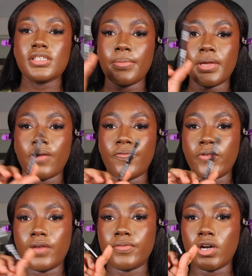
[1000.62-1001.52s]
is a Makeup
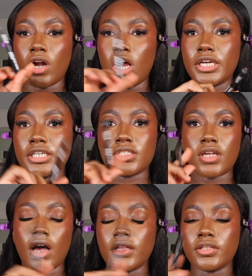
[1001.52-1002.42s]
Forever Artist
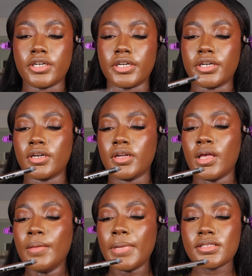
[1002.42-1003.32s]
Color
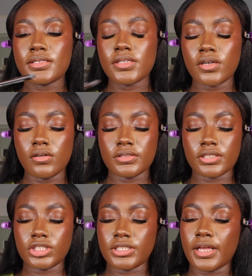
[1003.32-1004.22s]
Pencil in
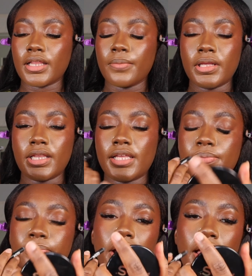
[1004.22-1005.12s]
the shade Limitless
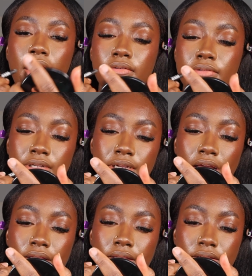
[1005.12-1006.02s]
Brown.
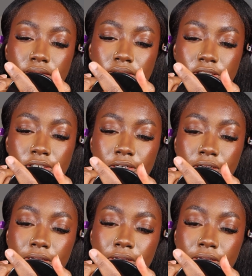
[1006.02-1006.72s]
I like this shade a